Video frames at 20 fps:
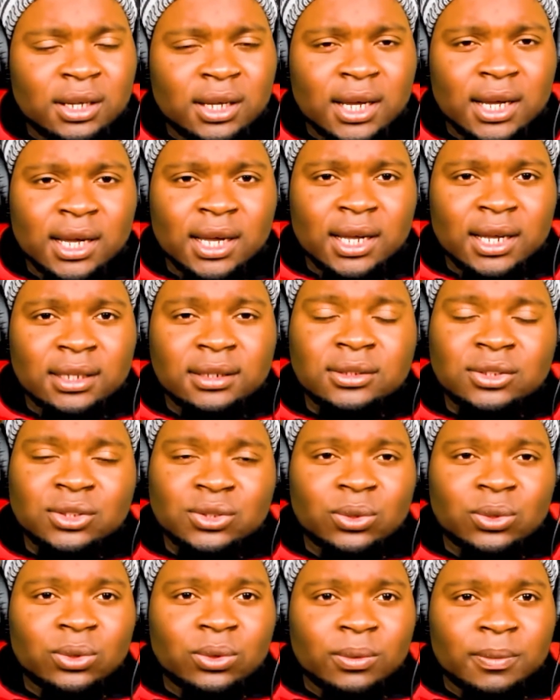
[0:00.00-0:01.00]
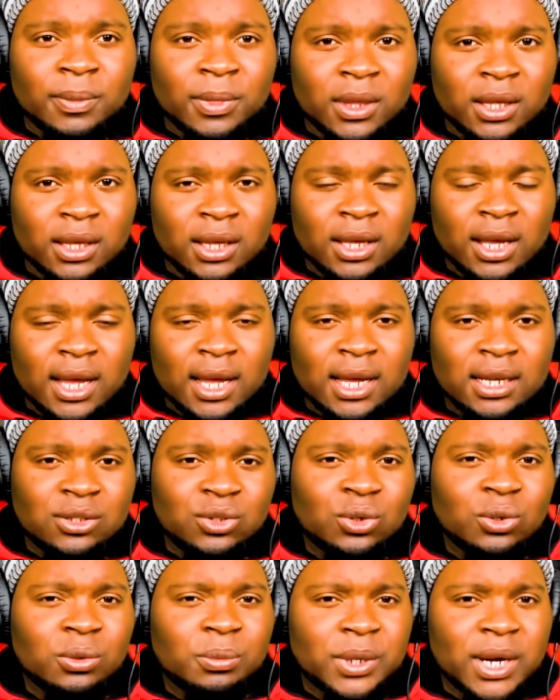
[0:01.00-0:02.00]
And so I had
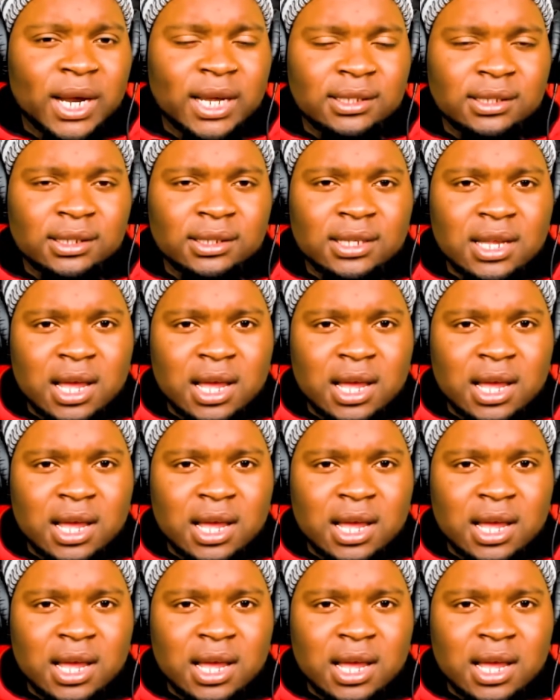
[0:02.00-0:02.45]
two prices.